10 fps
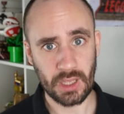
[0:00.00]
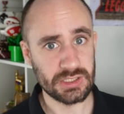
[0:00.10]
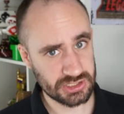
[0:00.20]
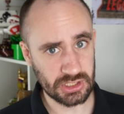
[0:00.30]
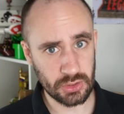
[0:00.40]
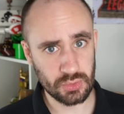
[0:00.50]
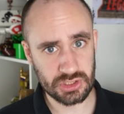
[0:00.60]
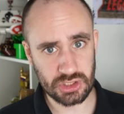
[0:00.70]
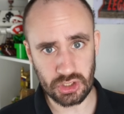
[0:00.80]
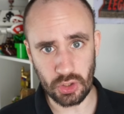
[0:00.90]
salute
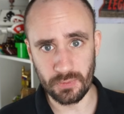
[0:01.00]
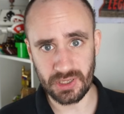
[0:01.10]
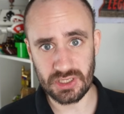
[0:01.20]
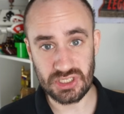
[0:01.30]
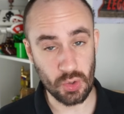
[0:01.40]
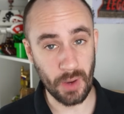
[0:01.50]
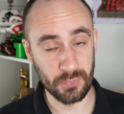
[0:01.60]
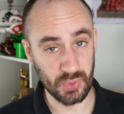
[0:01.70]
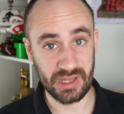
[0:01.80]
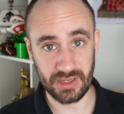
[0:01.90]
to you, because you are
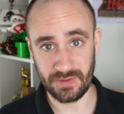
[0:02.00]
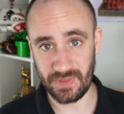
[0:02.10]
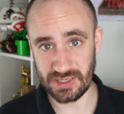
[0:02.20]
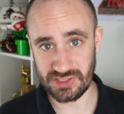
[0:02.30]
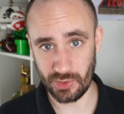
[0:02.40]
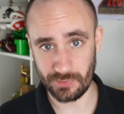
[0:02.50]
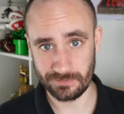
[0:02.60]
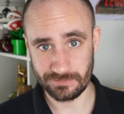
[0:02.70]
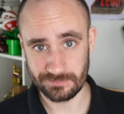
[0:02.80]
brilliant if that is you.